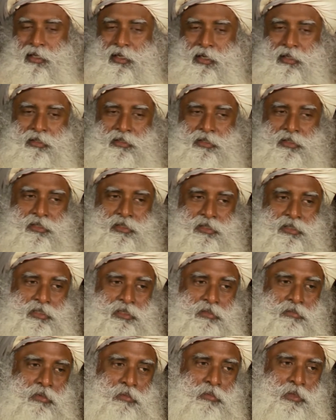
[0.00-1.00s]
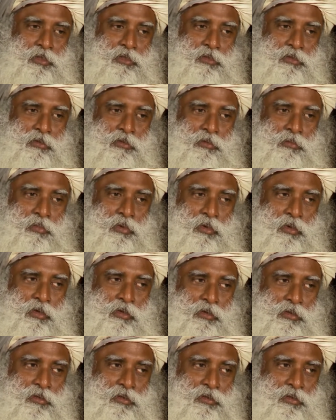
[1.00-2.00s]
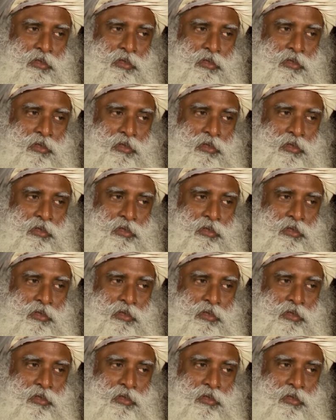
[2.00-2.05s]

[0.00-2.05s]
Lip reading: And since the moment you were born,